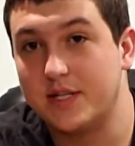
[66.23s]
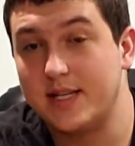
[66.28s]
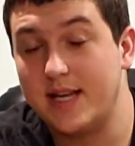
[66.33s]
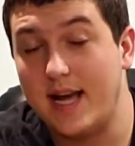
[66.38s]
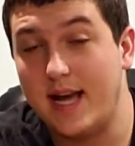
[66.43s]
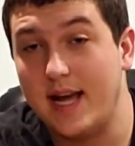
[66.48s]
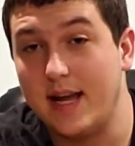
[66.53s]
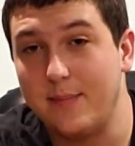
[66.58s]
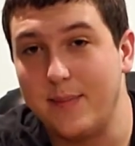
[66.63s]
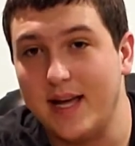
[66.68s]

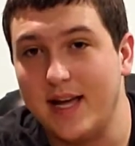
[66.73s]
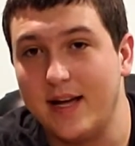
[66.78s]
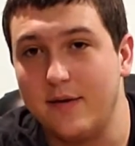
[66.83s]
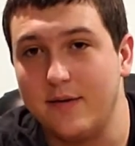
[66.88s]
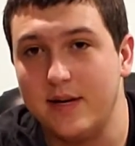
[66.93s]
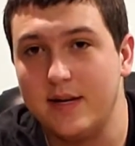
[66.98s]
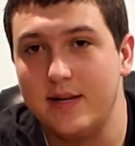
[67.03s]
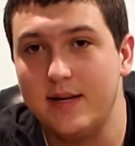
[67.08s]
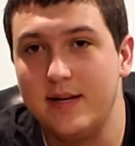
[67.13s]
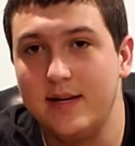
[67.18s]
time
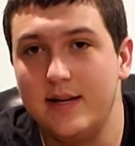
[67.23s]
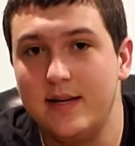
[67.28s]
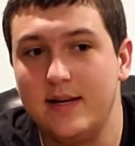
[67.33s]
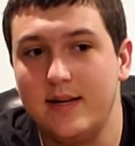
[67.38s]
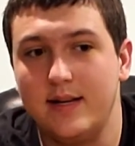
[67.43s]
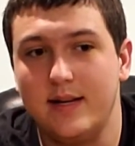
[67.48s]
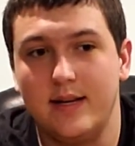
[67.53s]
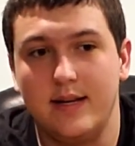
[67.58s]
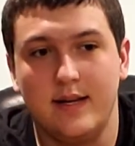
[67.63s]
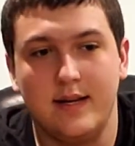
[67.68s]
out
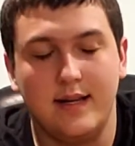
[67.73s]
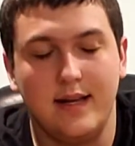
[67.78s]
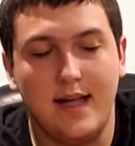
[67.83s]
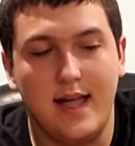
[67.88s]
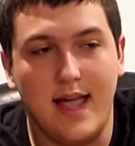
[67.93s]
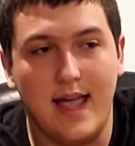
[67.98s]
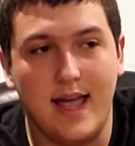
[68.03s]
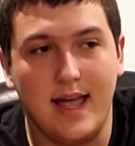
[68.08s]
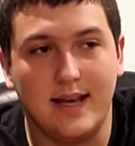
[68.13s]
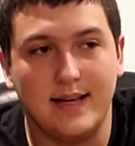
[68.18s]

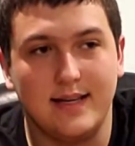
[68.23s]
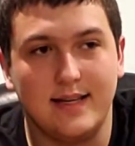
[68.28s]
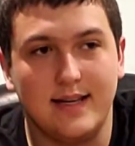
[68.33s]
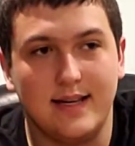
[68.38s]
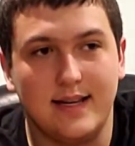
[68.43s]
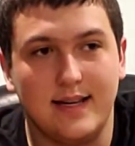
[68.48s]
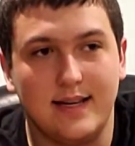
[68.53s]
and